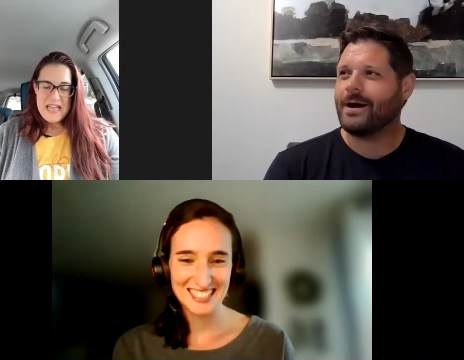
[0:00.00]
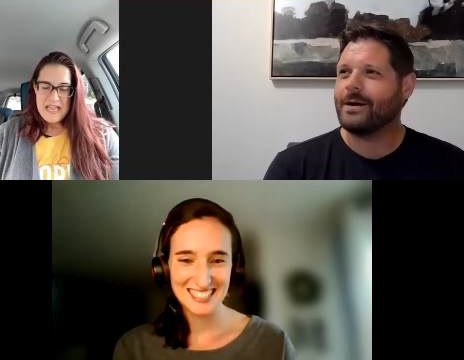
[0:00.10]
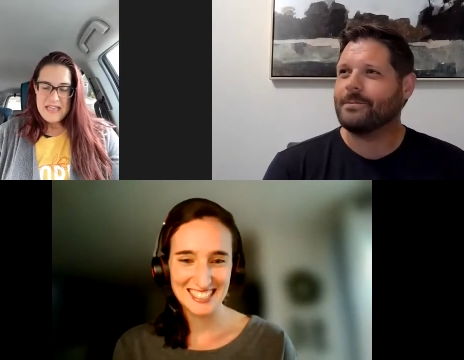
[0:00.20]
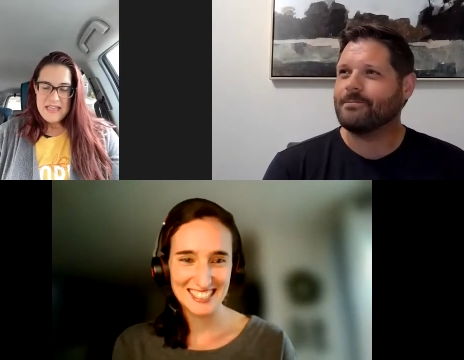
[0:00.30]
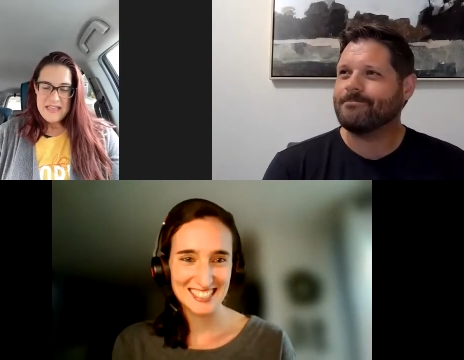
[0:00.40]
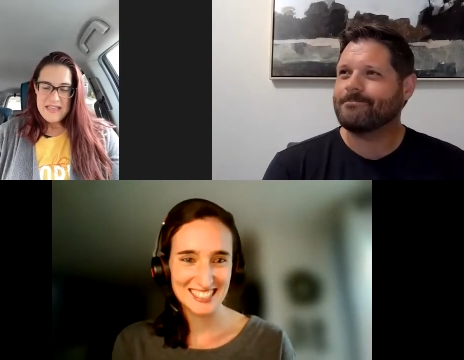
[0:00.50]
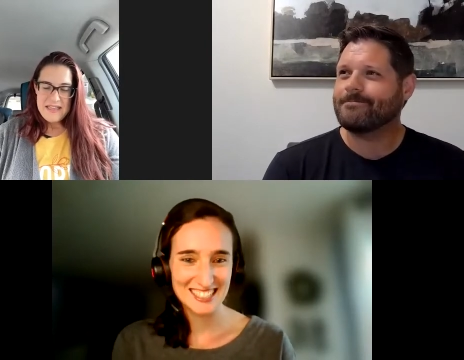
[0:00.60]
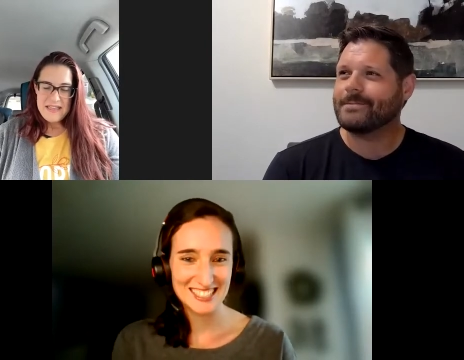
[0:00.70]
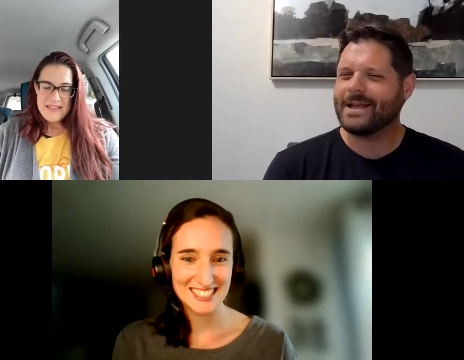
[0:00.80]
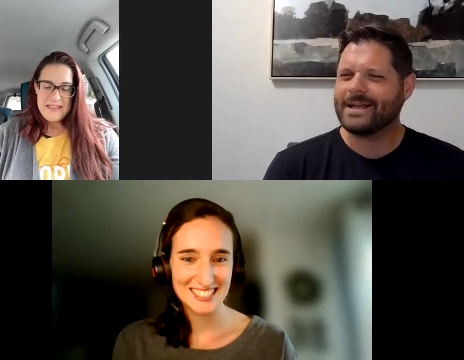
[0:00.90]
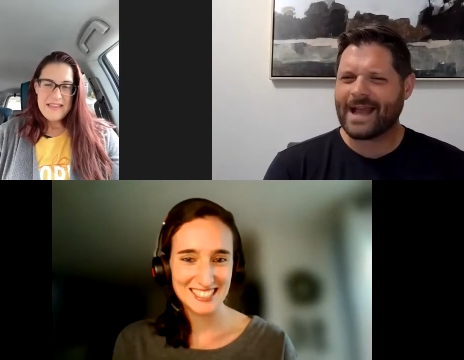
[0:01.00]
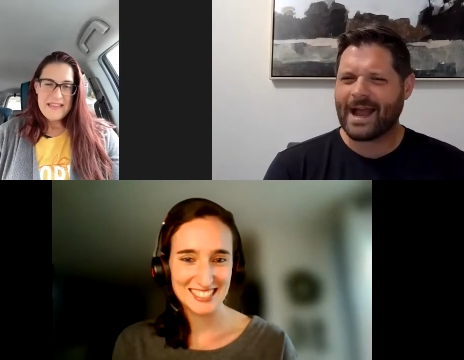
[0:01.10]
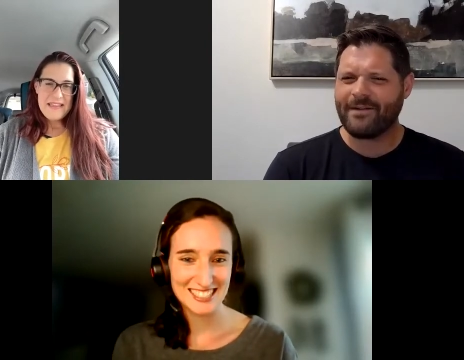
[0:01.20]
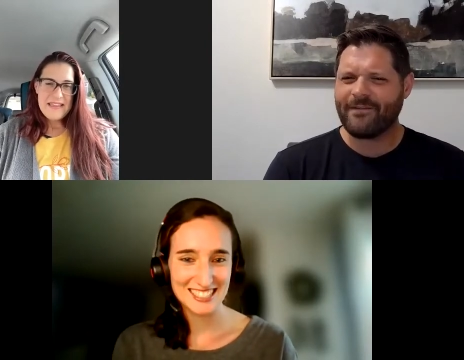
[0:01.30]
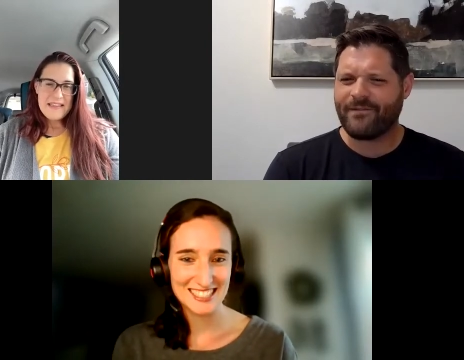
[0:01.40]
Speaker 1: Um, it's
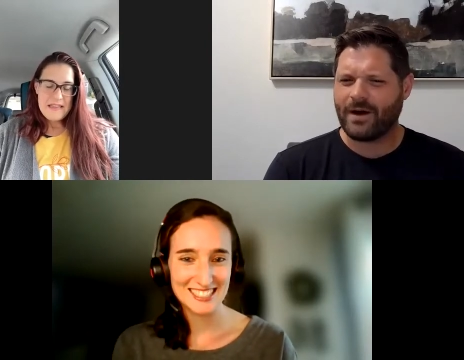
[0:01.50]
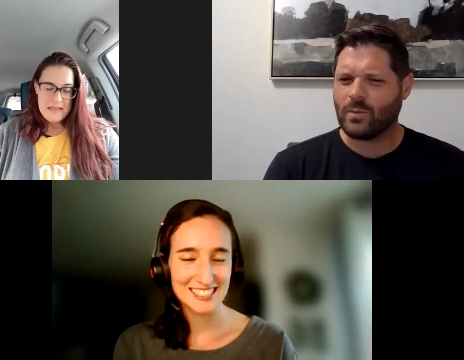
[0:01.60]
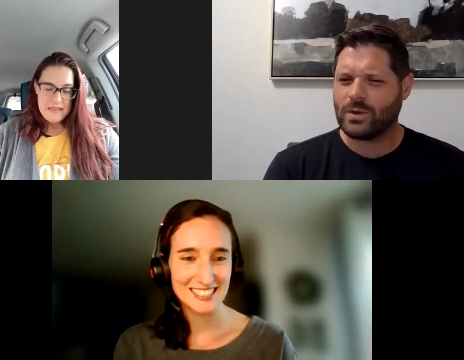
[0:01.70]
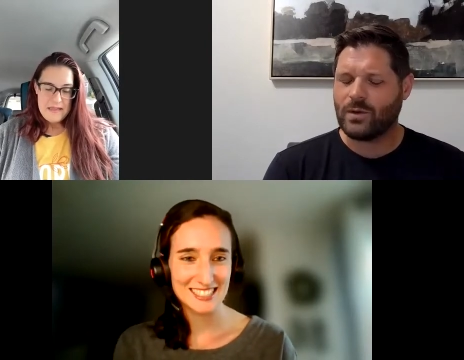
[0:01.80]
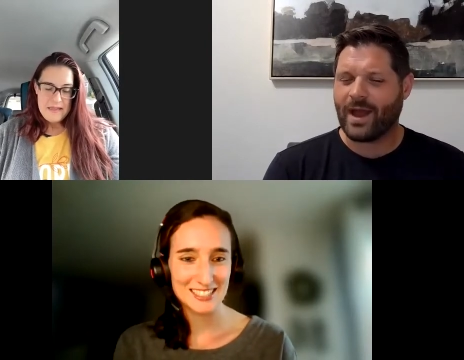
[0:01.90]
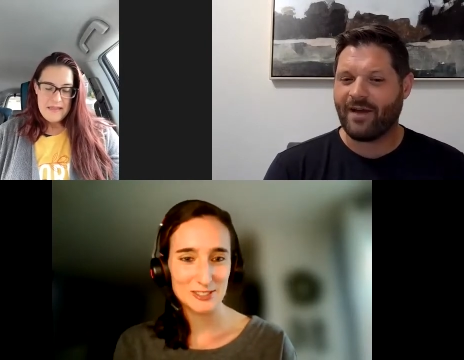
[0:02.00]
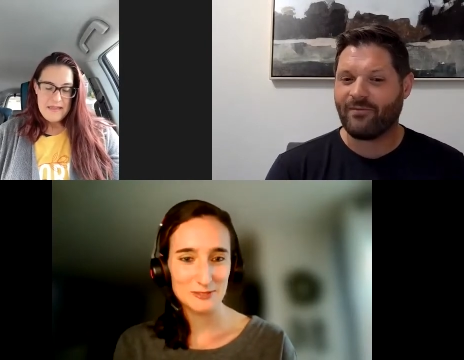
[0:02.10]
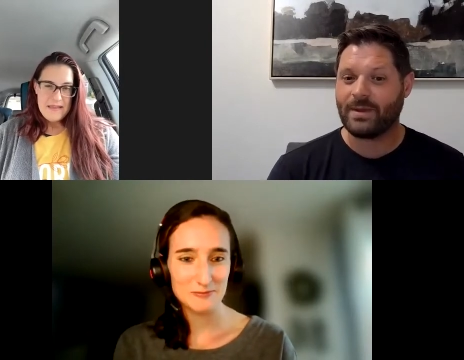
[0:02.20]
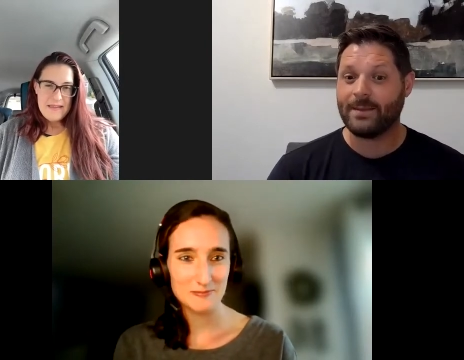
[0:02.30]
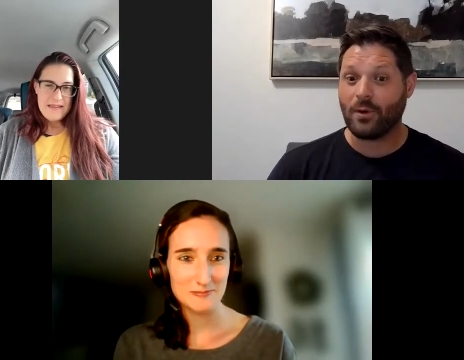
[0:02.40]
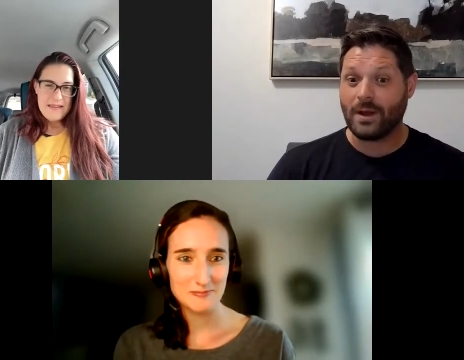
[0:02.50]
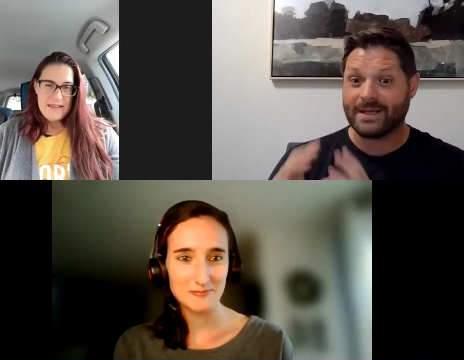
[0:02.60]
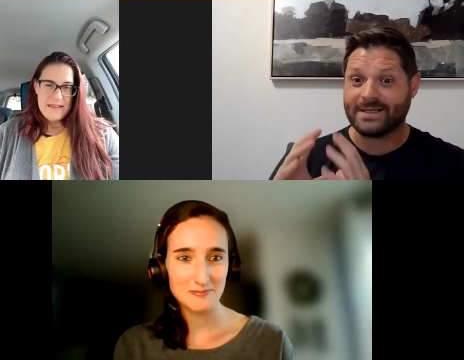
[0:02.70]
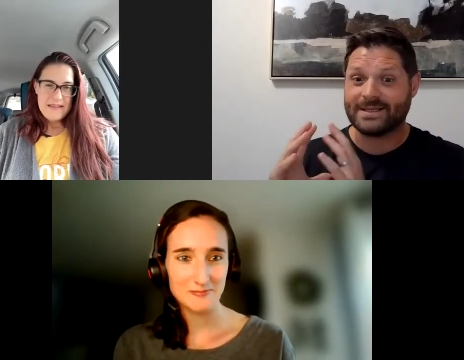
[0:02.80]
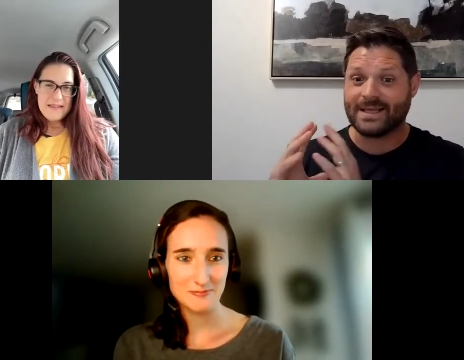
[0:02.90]
kind of fun when you have people
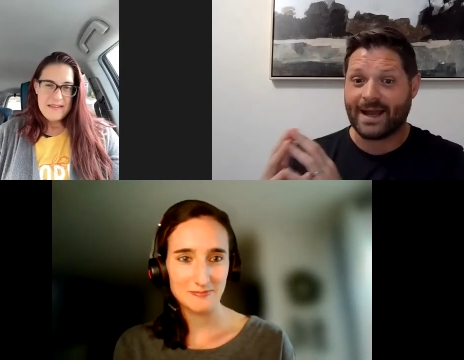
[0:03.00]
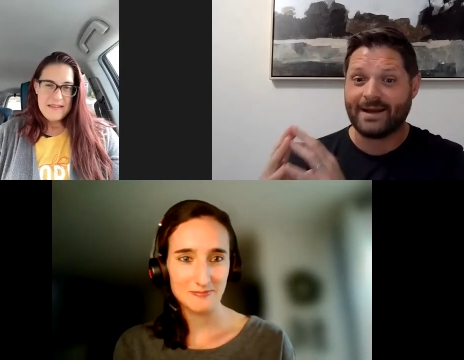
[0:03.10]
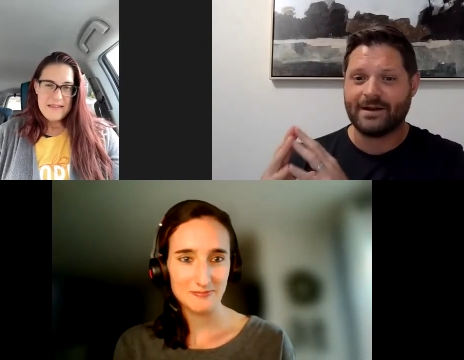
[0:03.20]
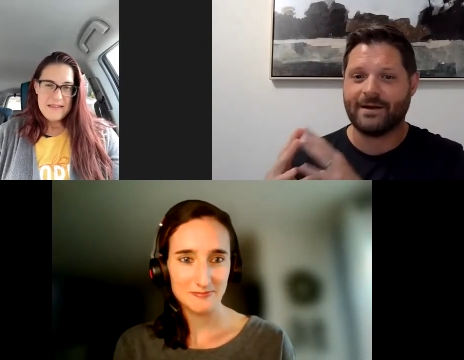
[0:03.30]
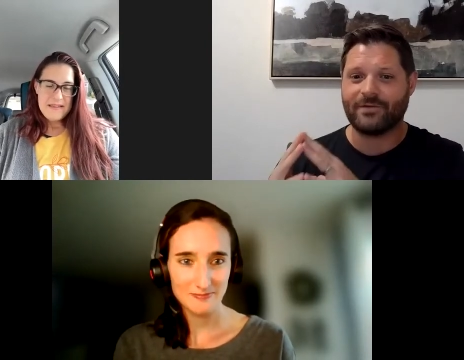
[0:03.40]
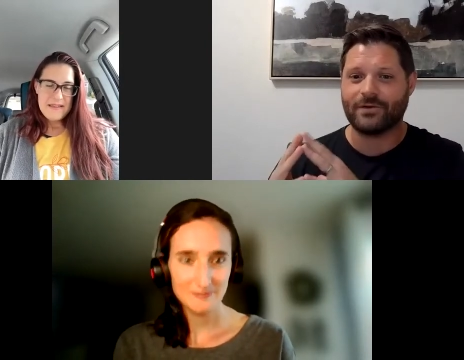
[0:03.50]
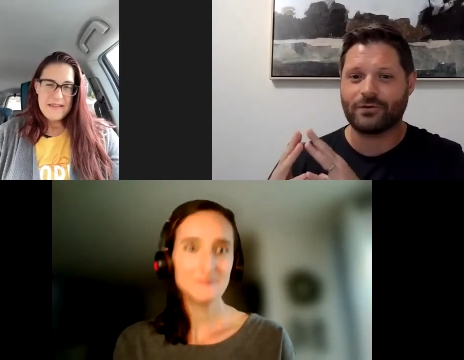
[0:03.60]
in a tight enough